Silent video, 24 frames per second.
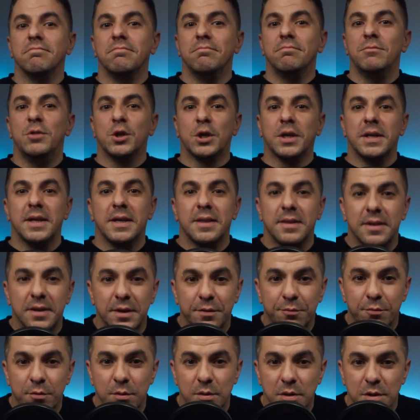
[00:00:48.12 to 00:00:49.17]
you can hear the
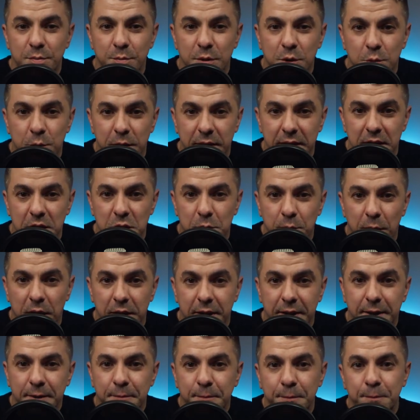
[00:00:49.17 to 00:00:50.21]
difference between each
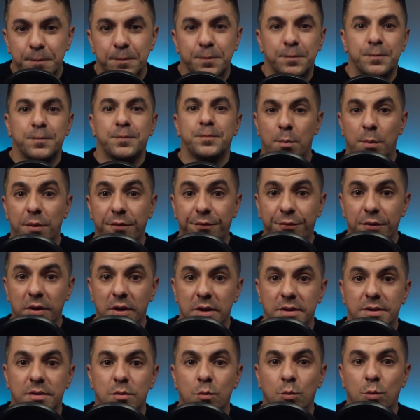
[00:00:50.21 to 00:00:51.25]
mic. But
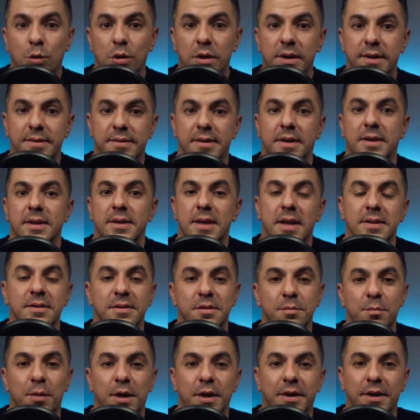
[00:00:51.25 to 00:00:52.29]
first, what is a
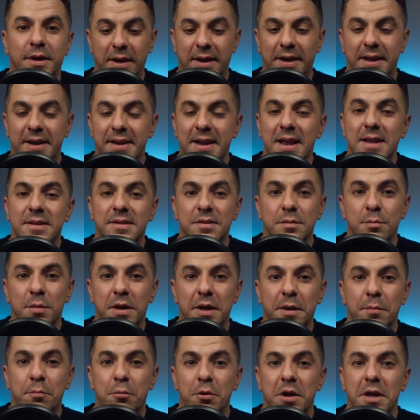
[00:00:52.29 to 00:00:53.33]
condenser mic? A condenser
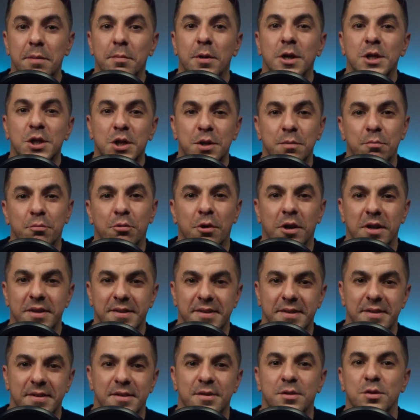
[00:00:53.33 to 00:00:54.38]
mic pretty much
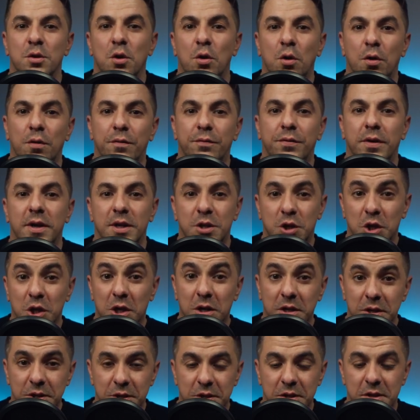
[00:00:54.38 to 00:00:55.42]
comprises of a
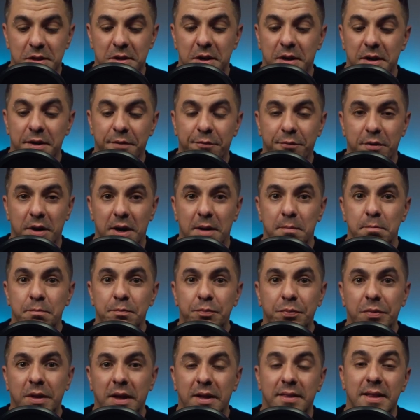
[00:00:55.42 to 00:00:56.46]
charged diaphragm,
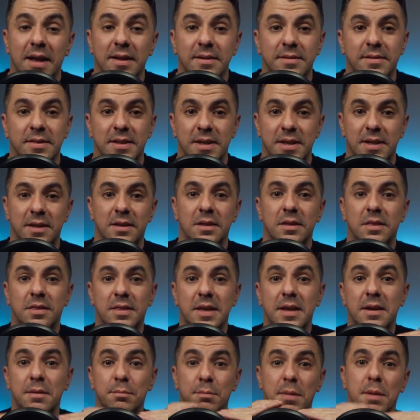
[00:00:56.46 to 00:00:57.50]
and that's the
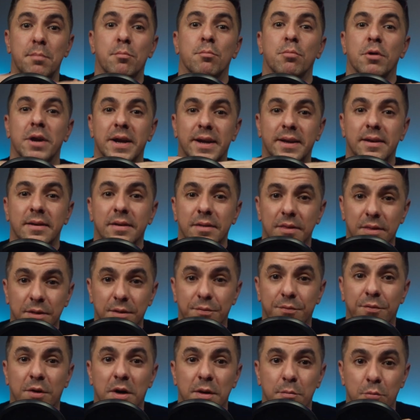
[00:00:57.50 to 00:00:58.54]
thin membrane that
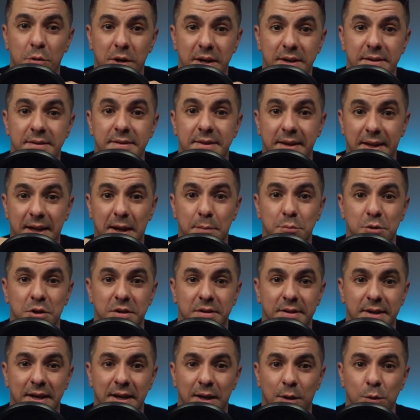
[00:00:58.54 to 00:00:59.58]
vibrates to capture
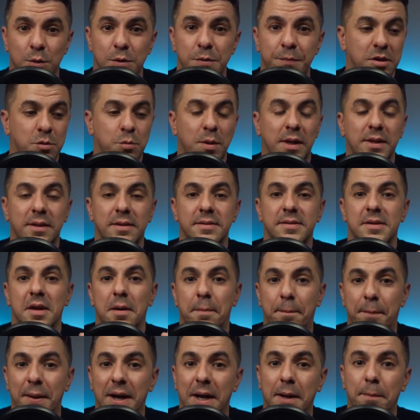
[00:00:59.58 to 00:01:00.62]
sound, as well as a
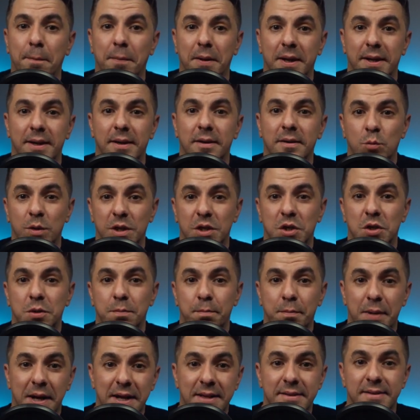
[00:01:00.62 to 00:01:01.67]
backplate, which
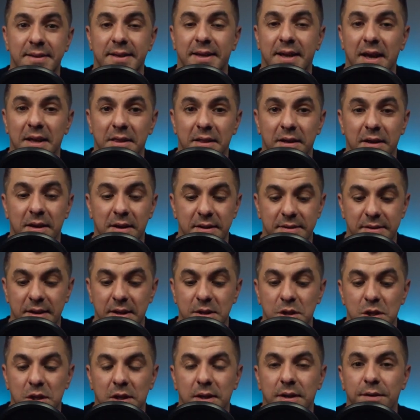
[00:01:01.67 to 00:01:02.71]
paired together
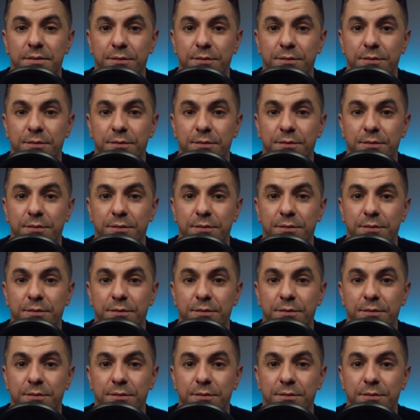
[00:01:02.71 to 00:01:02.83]
essentially